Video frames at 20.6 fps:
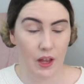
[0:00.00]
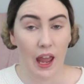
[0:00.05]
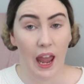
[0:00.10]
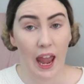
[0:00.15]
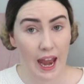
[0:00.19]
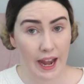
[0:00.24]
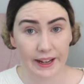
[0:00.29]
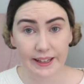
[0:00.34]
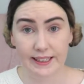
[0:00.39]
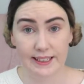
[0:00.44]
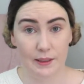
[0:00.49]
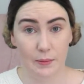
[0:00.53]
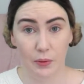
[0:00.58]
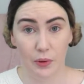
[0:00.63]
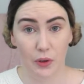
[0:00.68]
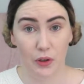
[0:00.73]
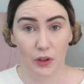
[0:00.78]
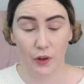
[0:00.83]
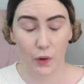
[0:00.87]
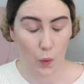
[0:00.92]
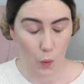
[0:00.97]
any
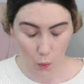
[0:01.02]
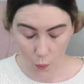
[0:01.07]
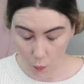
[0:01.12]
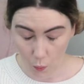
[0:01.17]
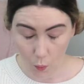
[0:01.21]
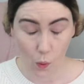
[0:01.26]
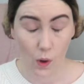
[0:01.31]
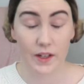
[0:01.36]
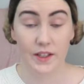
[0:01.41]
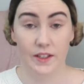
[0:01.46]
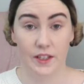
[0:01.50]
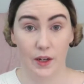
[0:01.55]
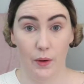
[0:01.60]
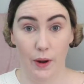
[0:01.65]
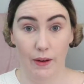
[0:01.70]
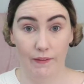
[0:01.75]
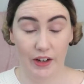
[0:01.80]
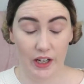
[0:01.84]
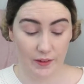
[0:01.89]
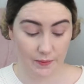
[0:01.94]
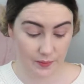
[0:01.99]
support
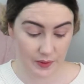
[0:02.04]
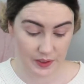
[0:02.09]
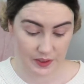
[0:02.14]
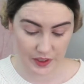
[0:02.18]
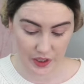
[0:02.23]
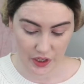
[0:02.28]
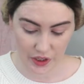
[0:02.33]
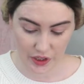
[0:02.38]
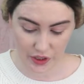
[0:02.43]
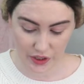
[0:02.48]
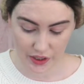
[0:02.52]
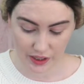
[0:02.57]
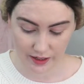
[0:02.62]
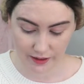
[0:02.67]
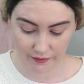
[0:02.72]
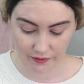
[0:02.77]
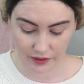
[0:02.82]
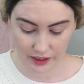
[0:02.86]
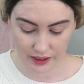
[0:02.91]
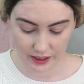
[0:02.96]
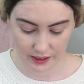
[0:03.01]
whatsoever, so
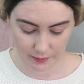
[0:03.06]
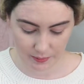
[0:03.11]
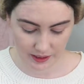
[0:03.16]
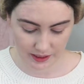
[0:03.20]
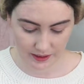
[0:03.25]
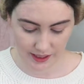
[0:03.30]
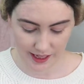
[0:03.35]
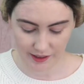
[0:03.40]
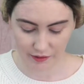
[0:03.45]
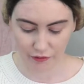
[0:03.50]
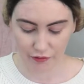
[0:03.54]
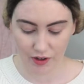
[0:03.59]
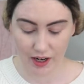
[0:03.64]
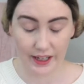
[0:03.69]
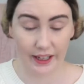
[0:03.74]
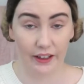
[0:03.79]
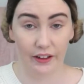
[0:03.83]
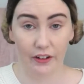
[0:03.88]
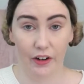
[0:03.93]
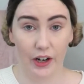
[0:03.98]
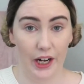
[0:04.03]
if you're gonna be like
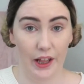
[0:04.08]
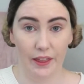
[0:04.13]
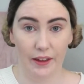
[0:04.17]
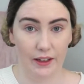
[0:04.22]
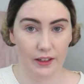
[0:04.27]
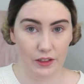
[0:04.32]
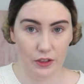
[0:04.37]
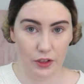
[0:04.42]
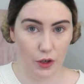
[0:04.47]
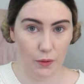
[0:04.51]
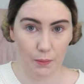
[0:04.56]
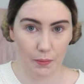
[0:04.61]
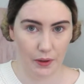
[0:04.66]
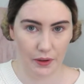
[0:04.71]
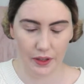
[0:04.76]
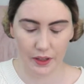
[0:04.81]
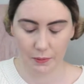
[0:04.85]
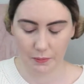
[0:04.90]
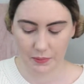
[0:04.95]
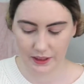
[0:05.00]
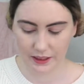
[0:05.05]
running or anything, don't
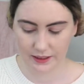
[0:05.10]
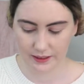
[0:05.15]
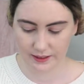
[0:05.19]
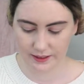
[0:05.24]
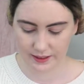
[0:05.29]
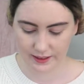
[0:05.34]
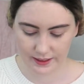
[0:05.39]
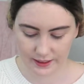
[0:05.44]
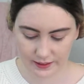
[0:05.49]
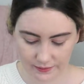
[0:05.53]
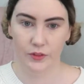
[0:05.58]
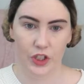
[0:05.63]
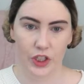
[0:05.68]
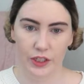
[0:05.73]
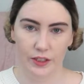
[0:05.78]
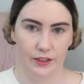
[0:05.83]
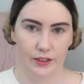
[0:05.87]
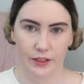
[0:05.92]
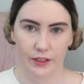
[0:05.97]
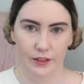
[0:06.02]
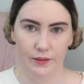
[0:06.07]
bother, because
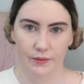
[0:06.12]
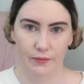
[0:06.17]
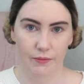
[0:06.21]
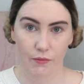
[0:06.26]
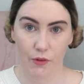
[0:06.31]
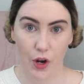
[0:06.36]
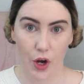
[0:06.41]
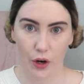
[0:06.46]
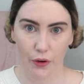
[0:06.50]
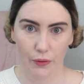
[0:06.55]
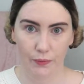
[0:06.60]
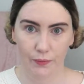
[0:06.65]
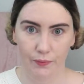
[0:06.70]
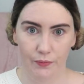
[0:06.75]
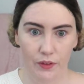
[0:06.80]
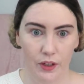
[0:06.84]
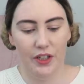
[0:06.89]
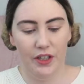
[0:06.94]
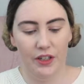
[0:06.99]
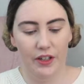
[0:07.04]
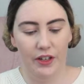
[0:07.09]
just no.
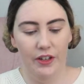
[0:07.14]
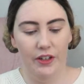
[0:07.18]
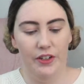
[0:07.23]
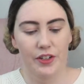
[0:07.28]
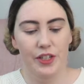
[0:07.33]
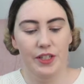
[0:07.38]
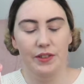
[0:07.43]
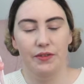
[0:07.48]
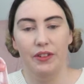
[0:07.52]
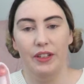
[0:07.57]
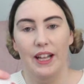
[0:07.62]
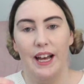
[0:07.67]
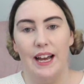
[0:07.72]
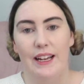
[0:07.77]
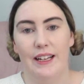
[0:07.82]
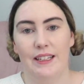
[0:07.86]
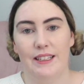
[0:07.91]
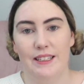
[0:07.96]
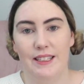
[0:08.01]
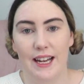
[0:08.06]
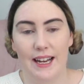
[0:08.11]
So just for
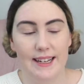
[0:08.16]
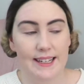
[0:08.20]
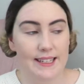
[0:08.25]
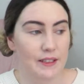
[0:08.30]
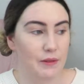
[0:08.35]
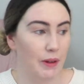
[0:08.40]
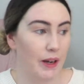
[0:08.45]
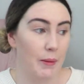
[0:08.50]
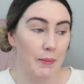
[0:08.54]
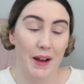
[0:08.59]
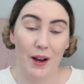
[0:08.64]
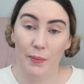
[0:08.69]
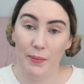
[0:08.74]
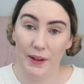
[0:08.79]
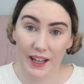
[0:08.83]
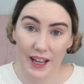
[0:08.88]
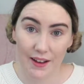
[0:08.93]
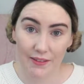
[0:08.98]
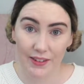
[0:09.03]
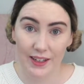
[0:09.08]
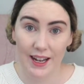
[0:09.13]
like days when I'm
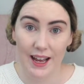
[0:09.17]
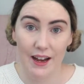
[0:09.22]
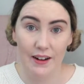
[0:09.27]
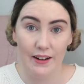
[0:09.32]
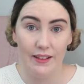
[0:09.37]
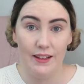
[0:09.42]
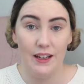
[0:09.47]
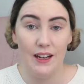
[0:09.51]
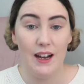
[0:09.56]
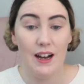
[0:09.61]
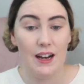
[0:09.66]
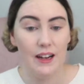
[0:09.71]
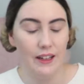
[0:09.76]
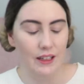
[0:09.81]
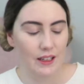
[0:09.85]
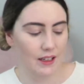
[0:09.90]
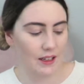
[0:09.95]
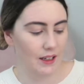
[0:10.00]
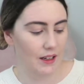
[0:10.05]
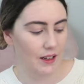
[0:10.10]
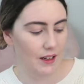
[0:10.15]
helping Evan out in the
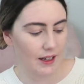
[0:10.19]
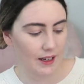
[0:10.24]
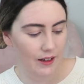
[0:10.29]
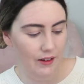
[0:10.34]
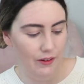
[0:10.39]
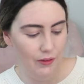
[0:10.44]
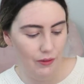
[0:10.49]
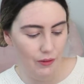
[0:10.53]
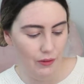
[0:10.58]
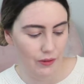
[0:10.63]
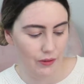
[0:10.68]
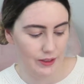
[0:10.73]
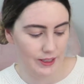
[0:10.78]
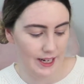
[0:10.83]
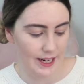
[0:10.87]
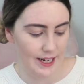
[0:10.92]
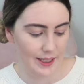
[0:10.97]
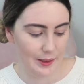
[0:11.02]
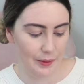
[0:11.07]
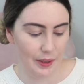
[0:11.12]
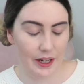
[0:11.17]
garden, or
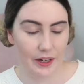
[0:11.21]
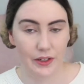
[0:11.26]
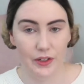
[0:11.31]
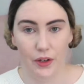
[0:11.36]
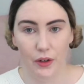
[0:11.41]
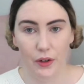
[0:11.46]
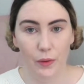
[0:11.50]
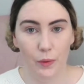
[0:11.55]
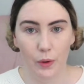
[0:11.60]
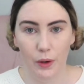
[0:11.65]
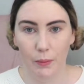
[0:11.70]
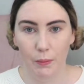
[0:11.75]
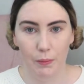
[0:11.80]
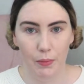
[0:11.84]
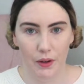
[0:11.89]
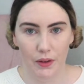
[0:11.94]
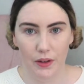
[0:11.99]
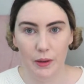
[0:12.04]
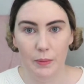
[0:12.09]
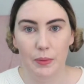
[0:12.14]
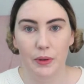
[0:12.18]
days when I don't want to
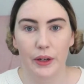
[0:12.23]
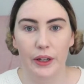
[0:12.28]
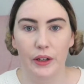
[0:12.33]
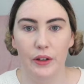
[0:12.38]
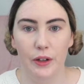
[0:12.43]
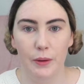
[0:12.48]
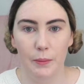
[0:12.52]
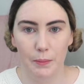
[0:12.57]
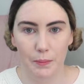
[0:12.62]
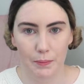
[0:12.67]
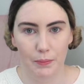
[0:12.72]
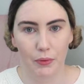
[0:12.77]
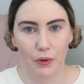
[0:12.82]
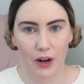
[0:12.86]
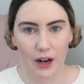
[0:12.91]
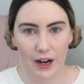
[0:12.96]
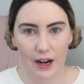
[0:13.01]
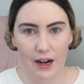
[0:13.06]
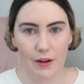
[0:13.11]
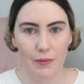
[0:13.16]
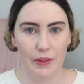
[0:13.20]
bother putting on a
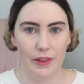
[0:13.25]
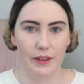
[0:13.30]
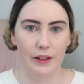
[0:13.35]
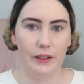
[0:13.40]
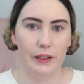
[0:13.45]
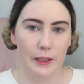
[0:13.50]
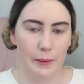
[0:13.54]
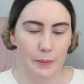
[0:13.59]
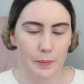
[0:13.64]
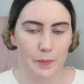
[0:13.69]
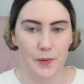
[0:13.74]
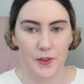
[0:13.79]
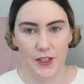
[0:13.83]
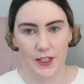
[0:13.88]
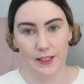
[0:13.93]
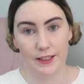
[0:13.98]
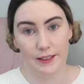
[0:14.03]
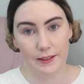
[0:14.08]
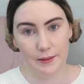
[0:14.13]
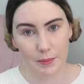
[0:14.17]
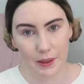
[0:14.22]
bra with the clips
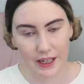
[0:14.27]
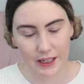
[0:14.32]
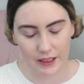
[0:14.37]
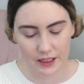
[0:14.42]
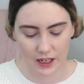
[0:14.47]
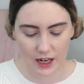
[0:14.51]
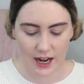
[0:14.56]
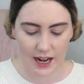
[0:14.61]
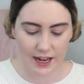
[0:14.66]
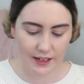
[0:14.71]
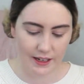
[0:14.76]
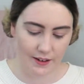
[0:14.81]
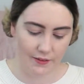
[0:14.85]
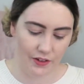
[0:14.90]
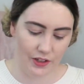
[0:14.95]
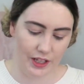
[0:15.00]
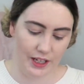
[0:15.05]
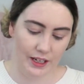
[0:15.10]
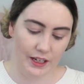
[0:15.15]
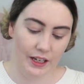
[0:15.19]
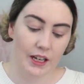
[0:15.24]
and it being tight and
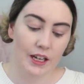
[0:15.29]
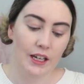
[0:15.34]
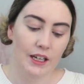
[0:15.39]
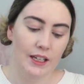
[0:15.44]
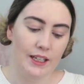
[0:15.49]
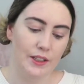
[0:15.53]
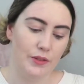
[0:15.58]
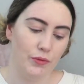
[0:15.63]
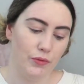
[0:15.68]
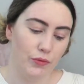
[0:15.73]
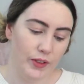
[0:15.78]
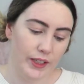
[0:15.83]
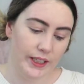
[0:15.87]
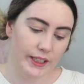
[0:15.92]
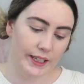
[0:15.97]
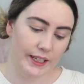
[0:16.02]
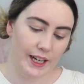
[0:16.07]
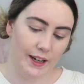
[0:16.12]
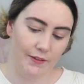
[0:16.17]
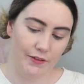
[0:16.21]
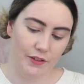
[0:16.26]
everything, it's really
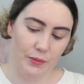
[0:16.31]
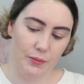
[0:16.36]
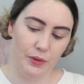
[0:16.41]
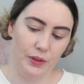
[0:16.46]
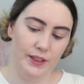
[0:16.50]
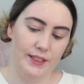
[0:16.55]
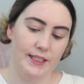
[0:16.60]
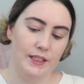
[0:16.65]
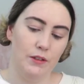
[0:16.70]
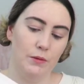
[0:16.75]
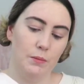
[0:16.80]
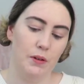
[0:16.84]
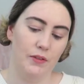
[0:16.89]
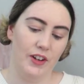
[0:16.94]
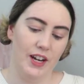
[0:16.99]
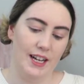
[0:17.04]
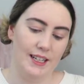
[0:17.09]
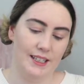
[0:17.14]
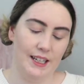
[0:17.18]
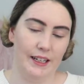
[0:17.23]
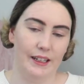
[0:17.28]
comfortable. It still
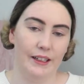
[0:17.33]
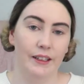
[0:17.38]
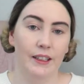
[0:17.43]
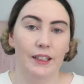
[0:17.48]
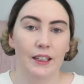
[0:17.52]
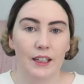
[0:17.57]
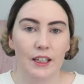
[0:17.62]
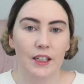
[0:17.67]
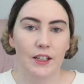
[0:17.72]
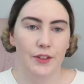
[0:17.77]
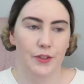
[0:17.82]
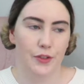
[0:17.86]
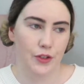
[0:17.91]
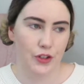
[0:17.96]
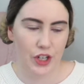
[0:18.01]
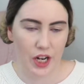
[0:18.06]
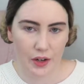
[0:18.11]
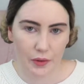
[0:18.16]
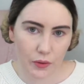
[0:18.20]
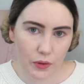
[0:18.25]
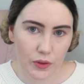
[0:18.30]
provides like
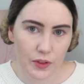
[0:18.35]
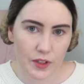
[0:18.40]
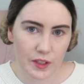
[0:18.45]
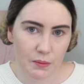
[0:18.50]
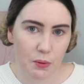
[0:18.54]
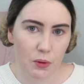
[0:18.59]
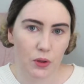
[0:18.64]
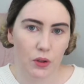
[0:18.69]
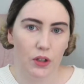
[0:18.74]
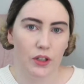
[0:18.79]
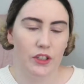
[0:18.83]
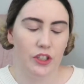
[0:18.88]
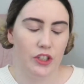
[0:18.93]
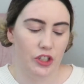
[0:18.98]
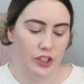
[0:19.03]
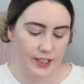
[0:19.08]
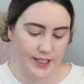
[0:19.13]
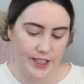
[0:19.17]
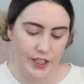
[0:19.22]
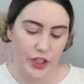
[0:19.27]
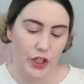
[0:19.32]
general support,
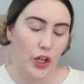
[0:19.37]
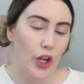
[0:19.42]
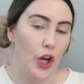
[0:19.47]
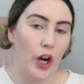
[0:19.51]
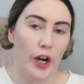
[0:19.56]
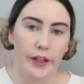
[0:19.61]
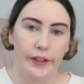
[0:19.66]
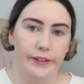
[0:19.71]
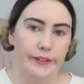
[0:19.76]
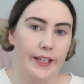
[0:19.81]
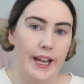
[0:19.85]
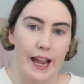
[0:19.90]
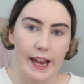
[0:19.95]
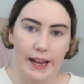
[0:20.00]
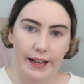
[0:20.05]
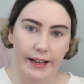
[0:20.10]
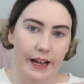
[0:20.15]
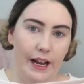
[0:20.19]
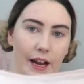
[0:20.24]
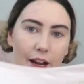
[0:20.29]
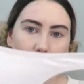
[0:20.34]
just not
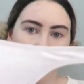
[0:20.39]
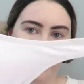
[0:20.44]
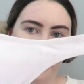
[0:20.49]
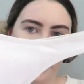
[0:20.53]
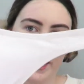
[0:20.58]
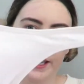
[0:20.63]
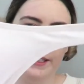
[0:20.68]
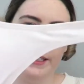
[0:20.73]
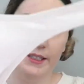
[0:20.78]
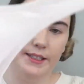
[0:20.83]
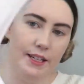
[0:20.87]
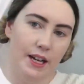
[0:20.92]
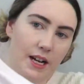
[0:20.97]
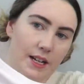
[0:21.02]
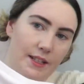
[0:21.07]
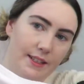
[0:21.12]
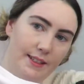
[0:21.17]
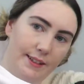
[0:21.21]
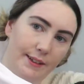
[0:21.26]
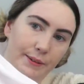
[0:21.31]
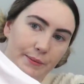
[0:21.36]
any kind of
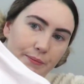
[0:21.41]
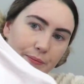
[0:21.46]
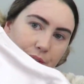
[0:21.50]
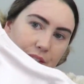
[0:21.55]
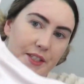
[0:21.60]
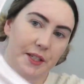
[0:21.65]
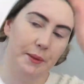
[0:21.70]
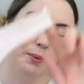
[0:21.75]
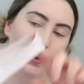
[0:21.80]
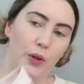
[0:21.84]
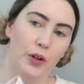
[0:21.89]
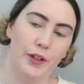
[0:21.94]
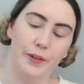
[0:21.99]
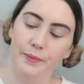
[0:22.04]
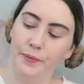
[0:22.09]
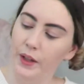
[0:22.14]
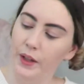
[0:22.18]
exercise support.